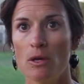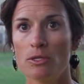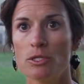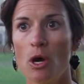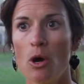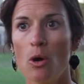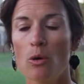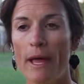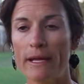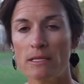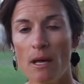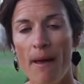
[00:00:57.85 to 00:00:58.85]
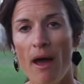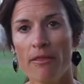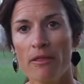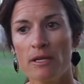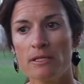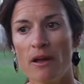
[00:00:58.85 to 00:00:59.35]
So like some
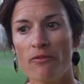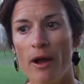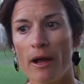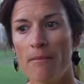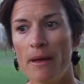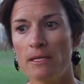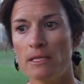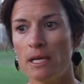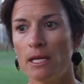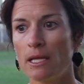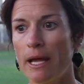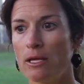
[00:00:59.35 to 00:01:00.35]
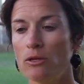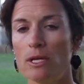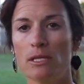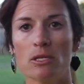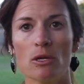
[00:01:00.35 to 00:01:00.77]
athletes I've recommended, like you need to